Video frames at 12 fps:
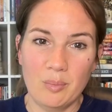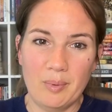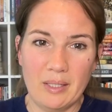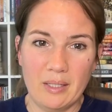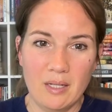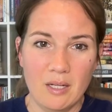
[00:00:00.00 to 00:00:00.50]

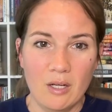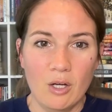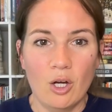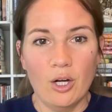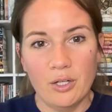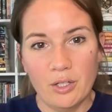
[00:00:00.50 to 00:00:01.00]
bit
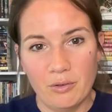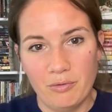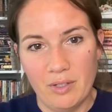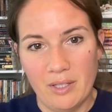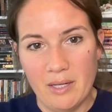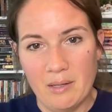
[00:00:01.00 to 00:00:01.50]
harder
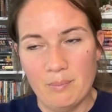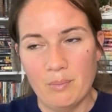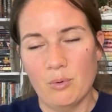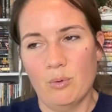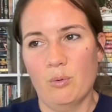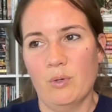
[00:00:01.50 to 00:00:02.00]
for
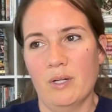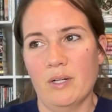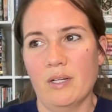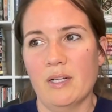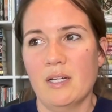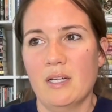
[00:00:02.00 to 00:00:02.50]
them,
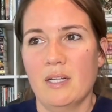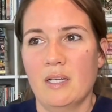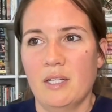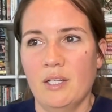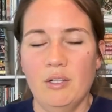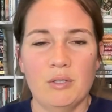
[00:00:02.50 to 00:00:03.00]
or,
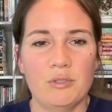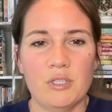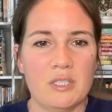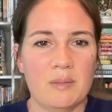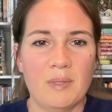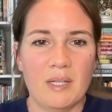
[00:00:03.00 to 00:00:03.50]

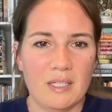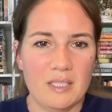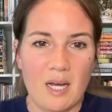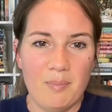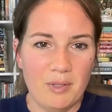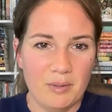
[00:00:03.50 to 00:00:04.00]
just something, a
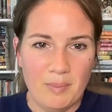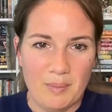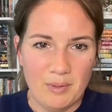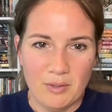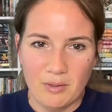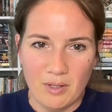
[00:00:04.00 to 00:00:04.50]
topic
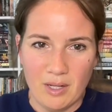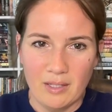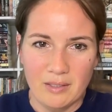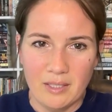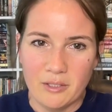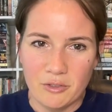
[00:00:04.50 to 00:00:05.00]
maybe they're
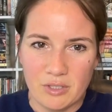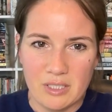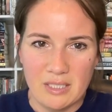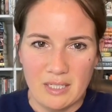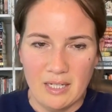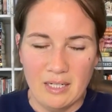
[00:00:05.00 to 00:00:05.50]
not
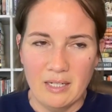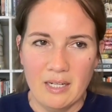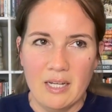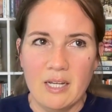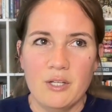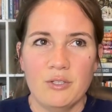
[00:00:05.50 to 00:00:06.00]
interested in.
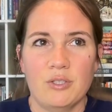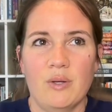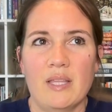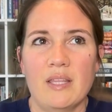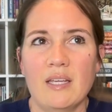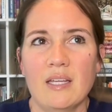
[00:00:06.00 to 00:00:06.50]
So
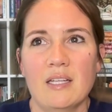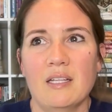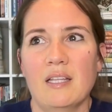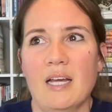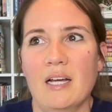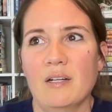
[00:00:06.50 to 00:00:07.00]
I think it
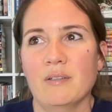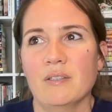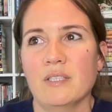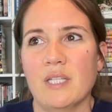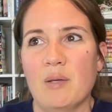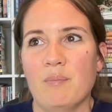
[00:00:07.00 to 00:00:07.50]

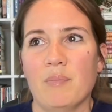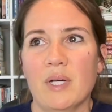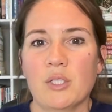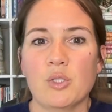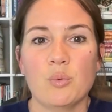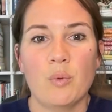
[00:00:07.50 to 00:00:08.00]
allows a
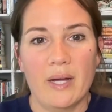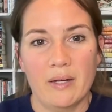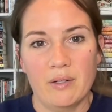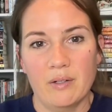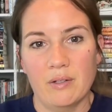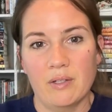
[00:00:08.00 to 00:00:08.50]
much
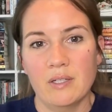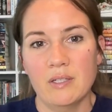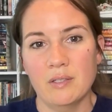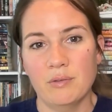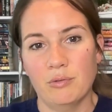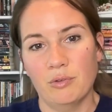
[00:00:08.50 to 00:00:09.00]
wider
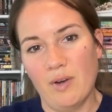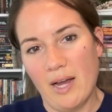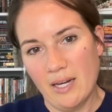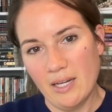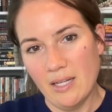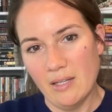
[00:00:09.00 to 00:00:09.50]

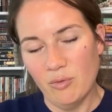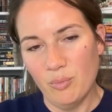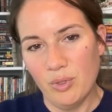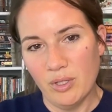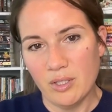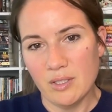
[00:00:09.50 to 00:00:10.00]
variety of
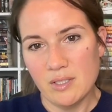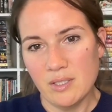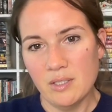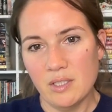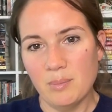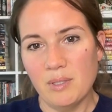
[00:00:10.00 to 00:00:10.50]

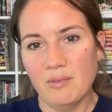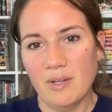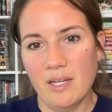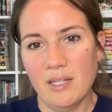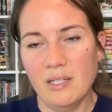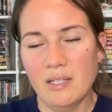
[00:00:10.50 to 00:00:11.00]
books to be
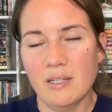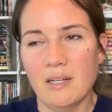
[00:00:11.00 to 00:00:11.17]
read.